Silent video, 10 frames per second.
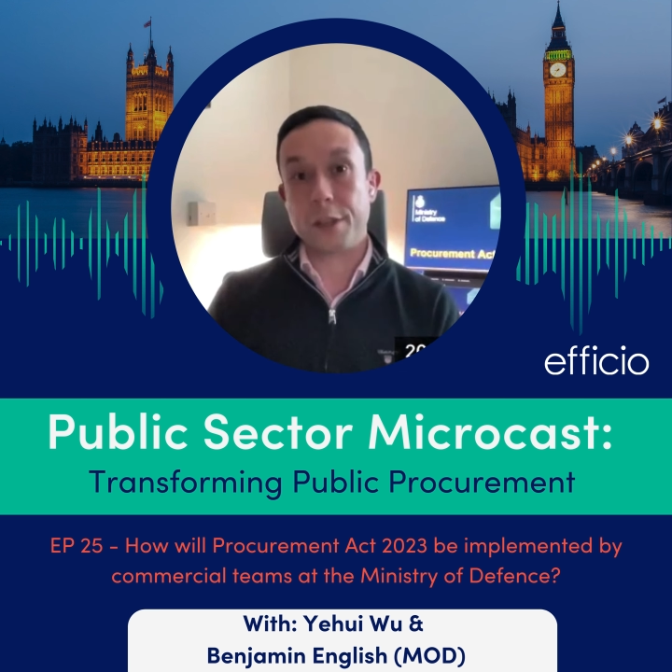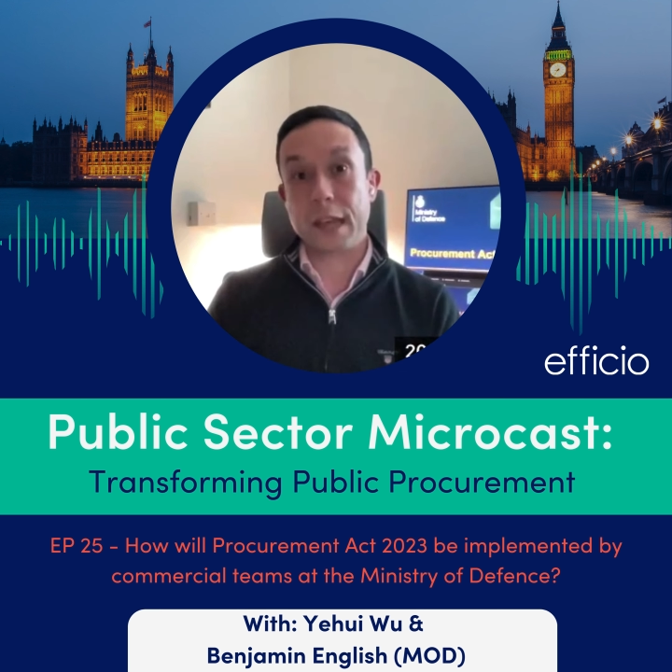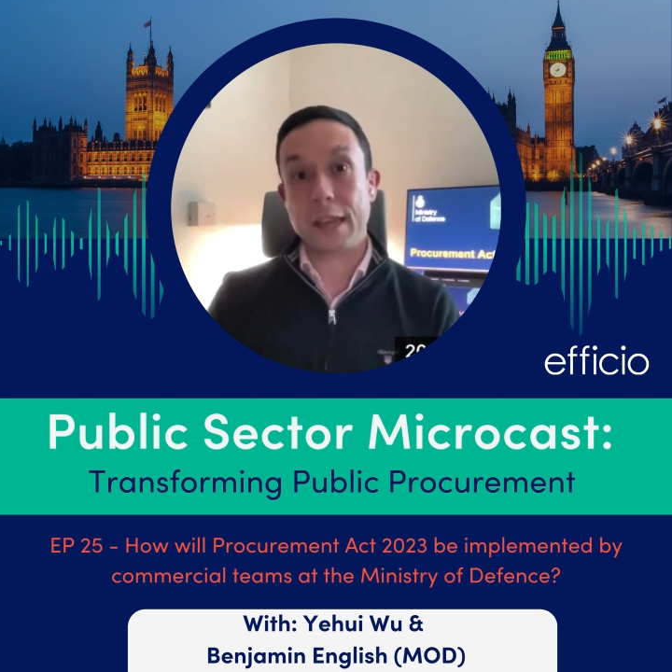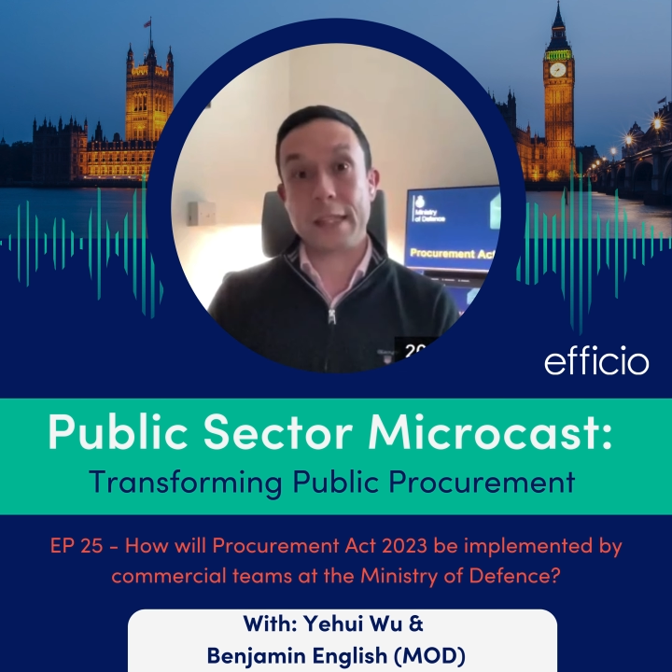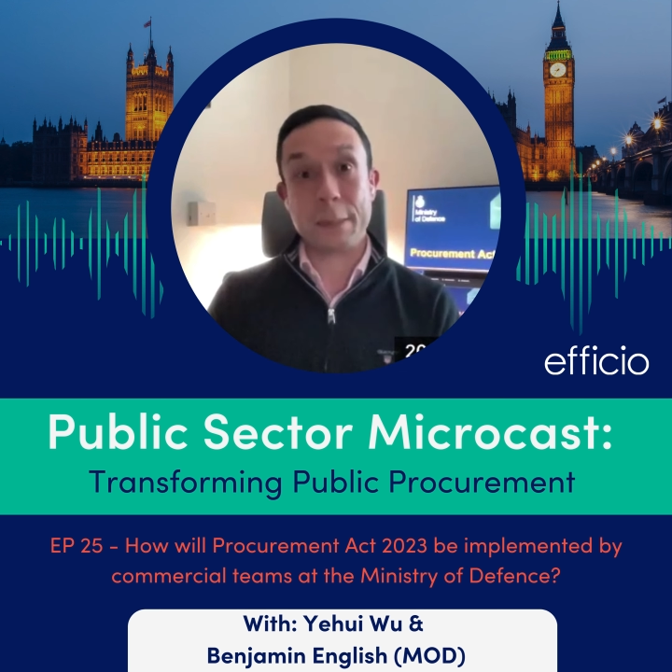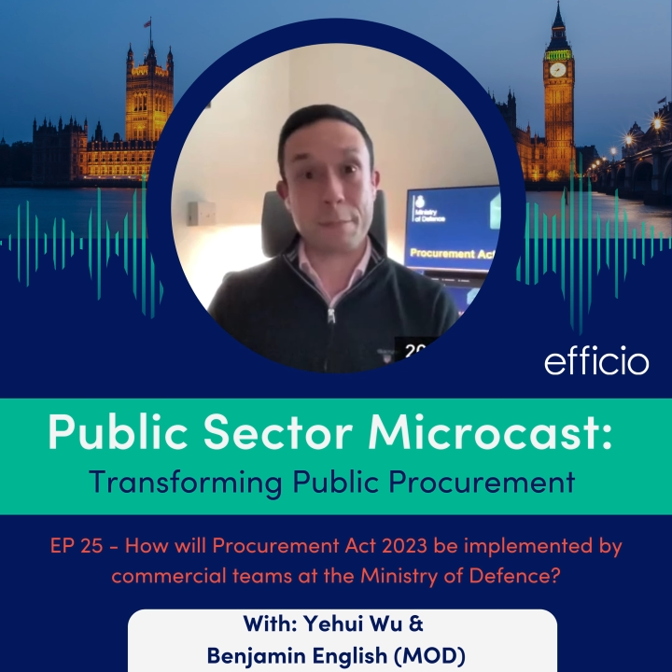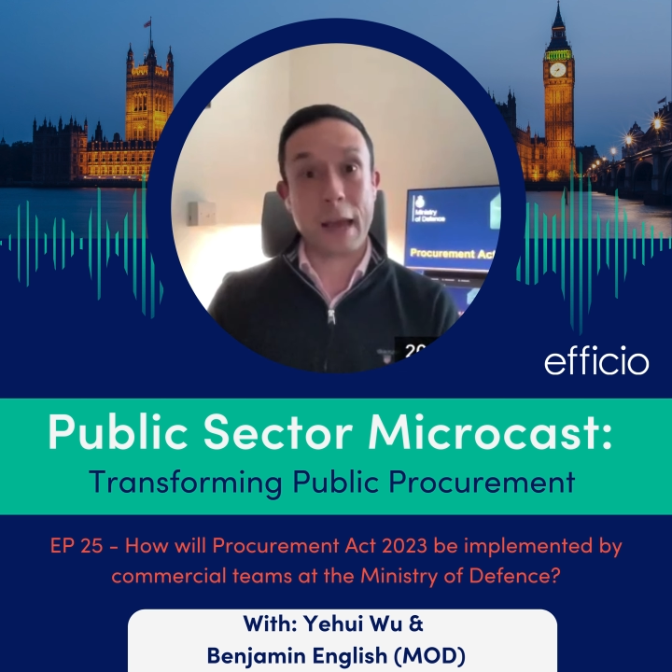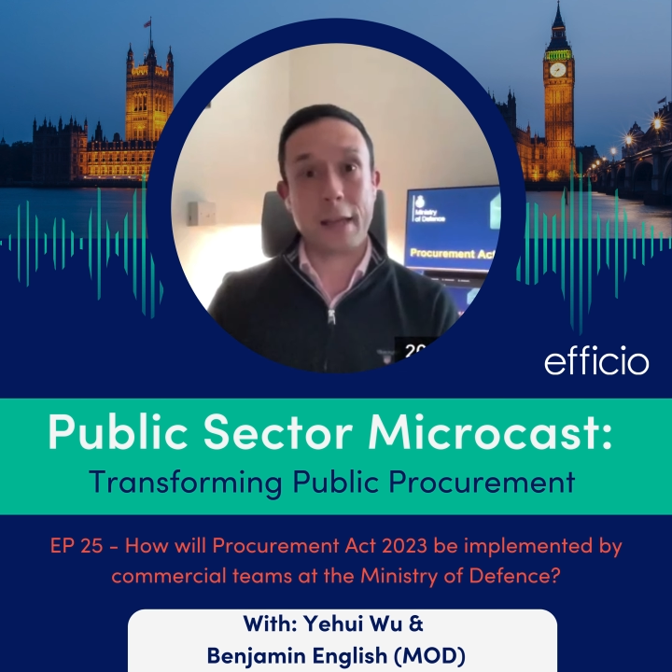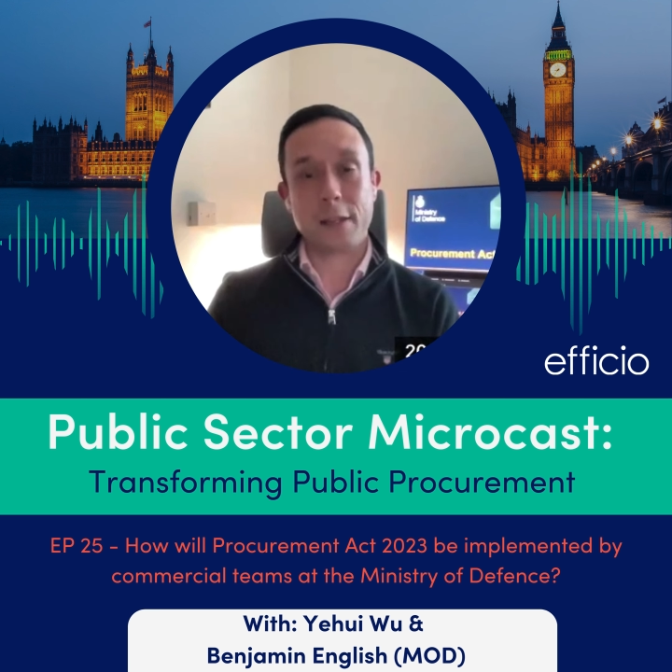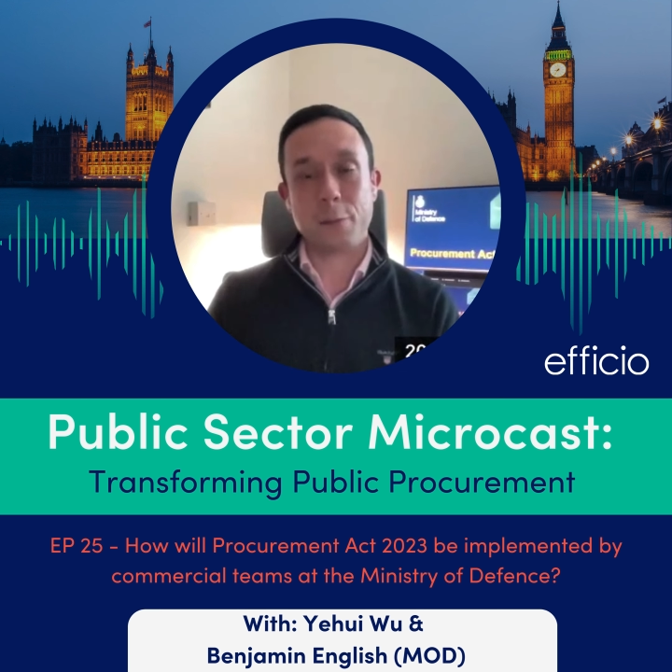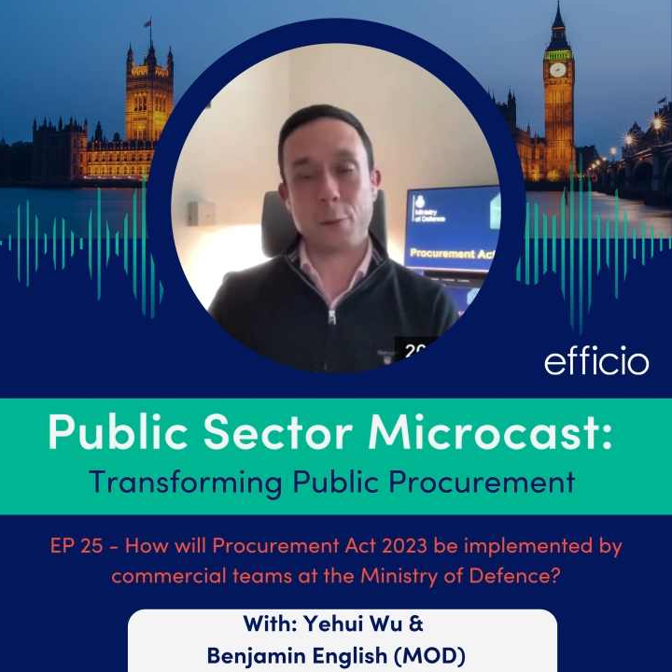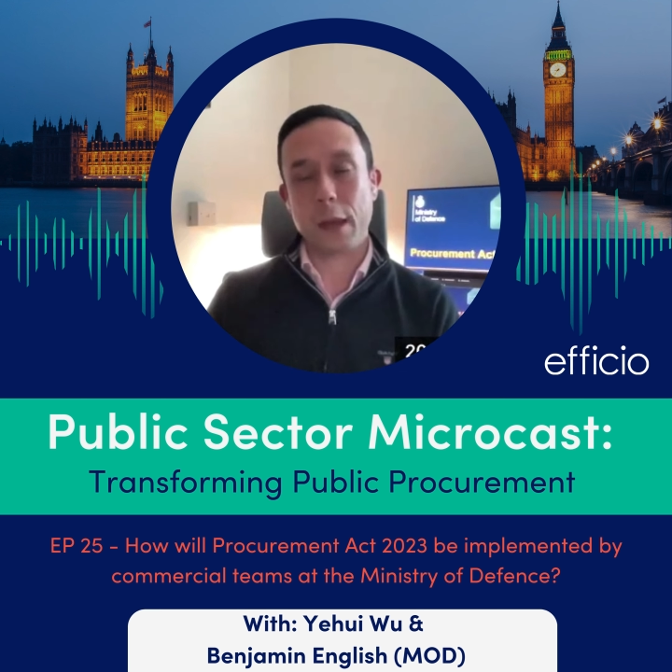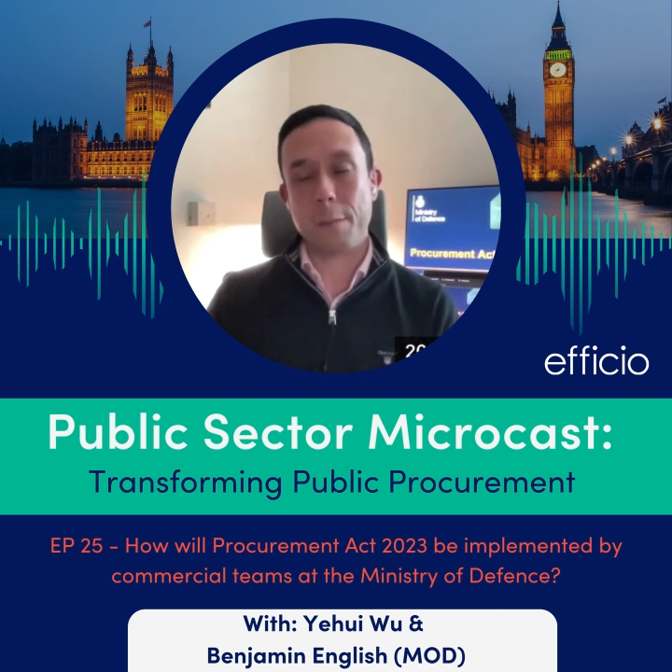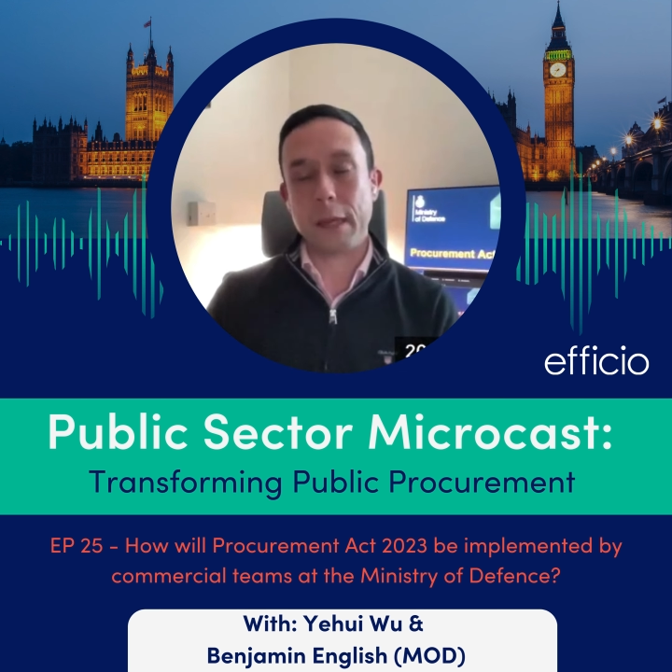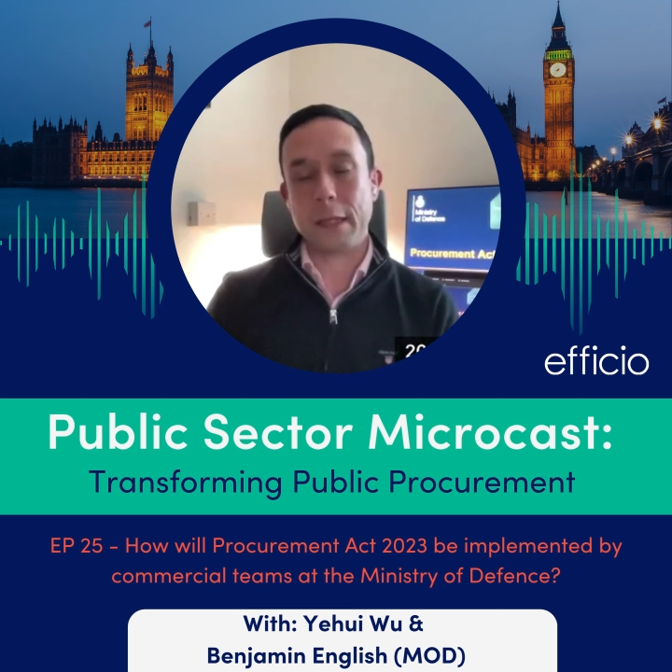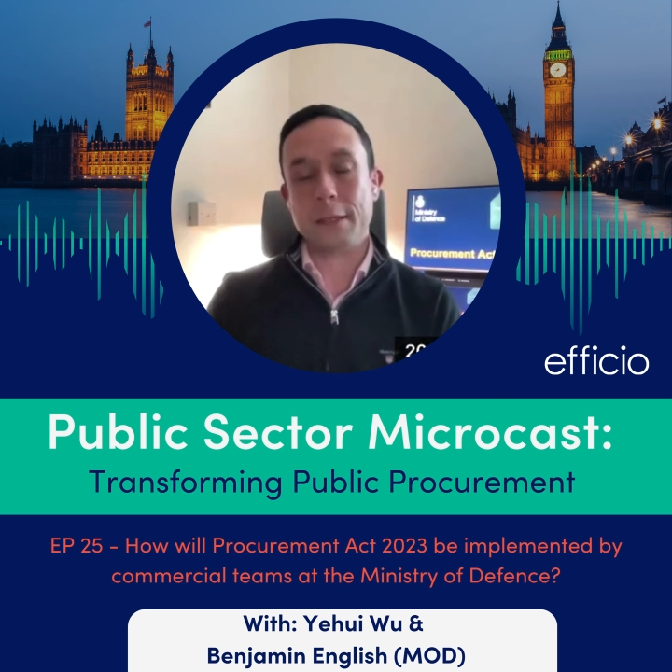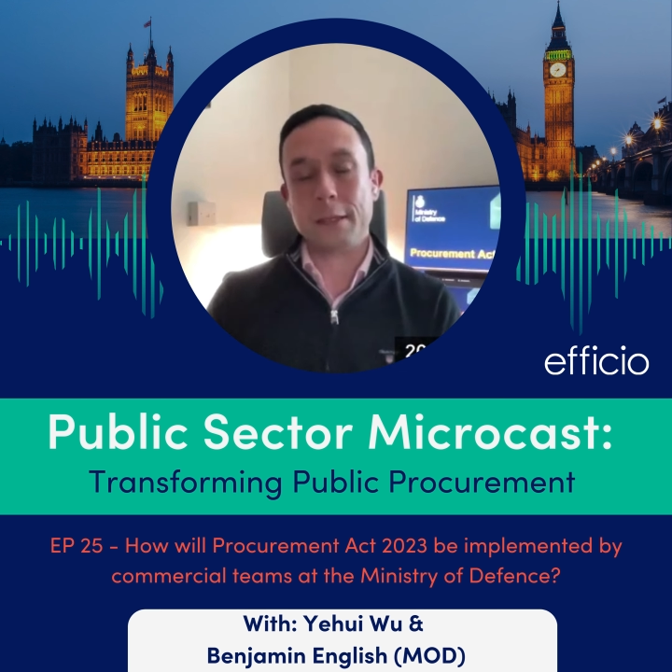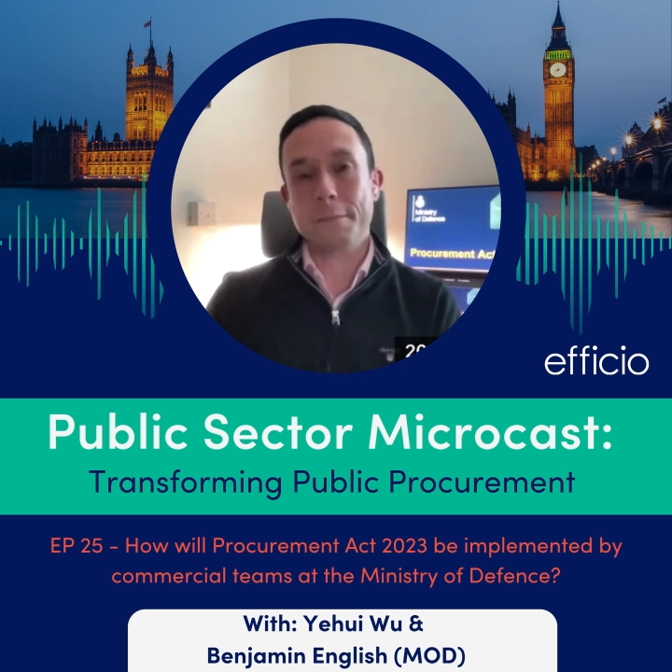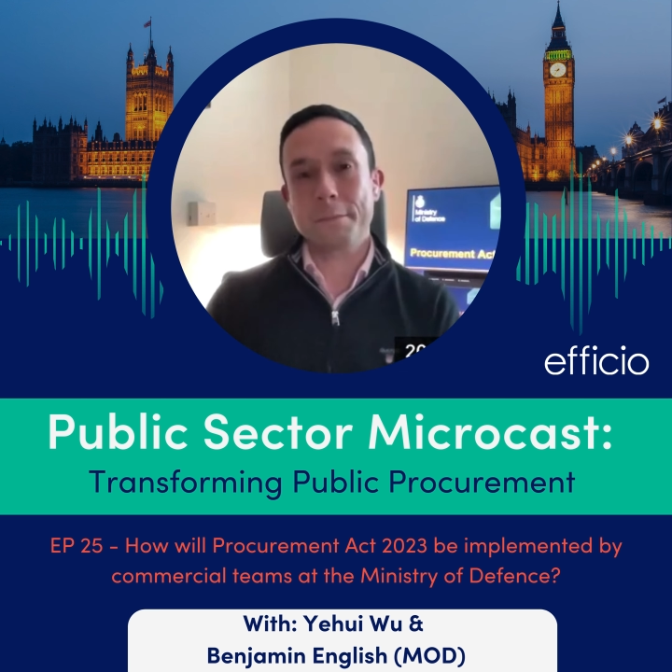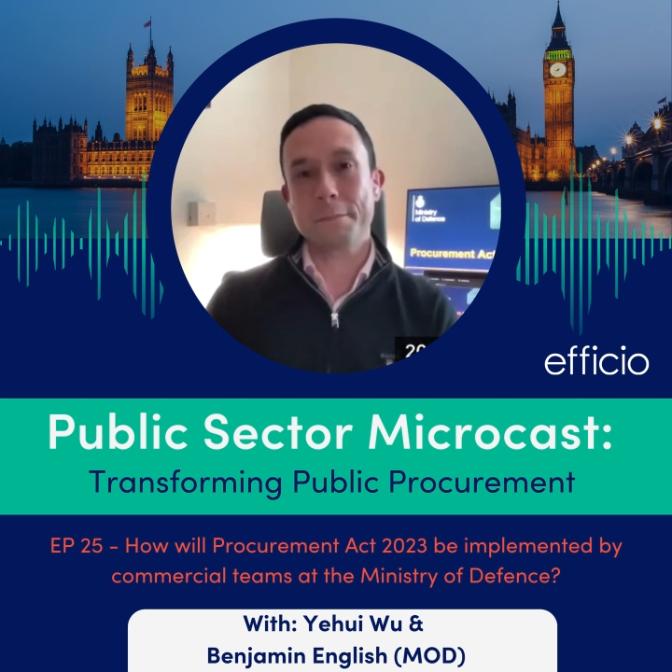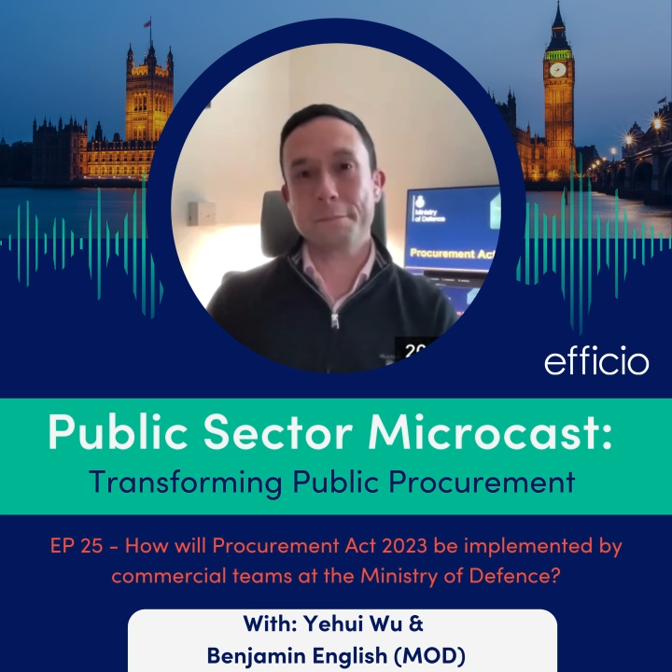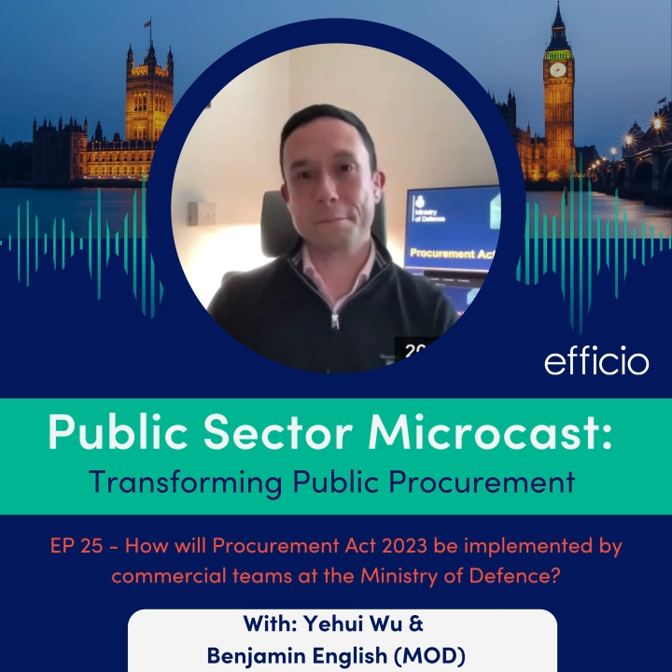understand its impact and what that means.